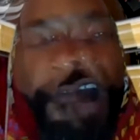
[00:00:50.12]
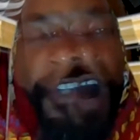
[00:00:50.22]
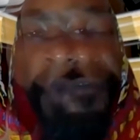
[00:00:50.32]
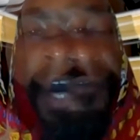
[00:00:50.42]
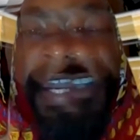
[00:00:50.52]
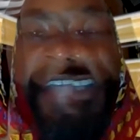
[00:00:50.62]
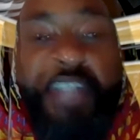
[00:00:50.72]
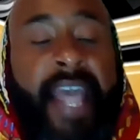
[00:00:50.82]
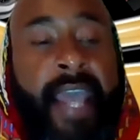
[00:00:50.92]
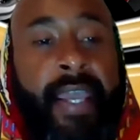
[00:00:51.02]
is what they
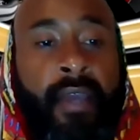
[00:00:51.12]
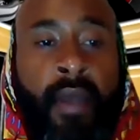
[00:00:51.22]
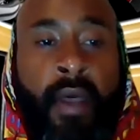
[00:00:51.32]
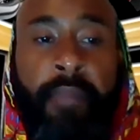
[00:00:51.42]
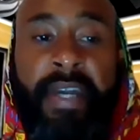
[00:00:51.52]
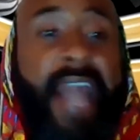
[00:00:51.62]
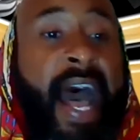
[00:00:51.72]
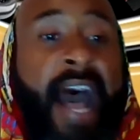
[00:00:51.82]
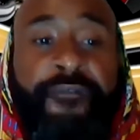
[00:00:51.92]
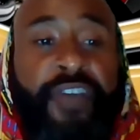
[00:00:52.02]
saying. But
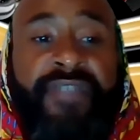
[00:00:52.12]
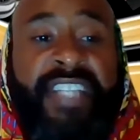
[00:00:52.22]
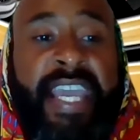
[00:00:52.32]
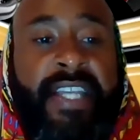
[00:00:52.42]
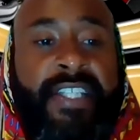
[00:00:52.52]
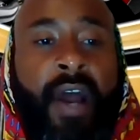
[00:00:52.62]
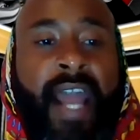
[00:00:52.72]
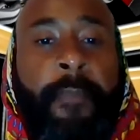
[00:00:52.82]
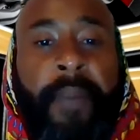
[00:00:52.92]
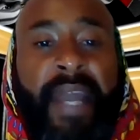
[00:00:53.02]
915 is all
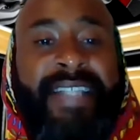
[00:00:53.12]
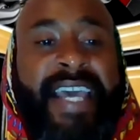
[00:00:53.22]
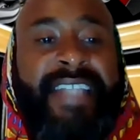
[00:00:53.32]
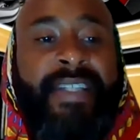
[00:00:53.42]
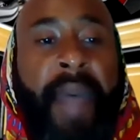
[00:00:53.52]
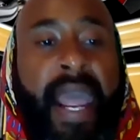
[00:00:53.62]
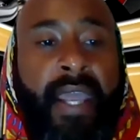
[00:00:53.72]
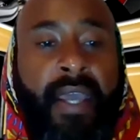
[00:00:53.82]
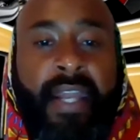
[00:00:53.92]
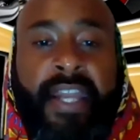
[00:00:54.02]
that plantation
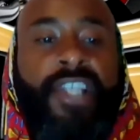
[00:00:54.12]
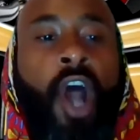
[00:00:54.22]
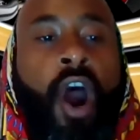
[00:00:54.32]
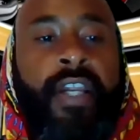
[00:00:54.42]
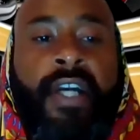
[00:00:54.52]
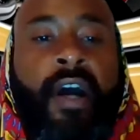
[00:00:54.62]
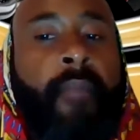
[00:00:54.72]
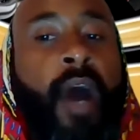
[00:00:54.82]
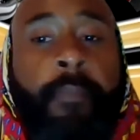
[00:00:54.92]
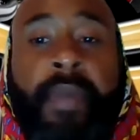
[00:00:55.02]
paying. And it's hard to come
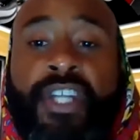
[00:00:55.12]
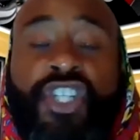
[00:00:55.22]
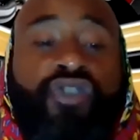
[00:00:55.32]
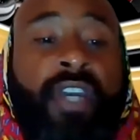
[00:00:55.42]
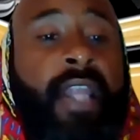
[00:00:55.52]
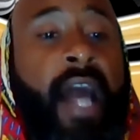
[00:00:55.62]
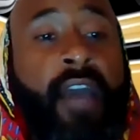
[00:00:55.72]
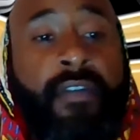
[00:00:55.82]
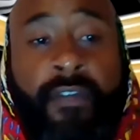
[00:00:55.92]
up in the street life.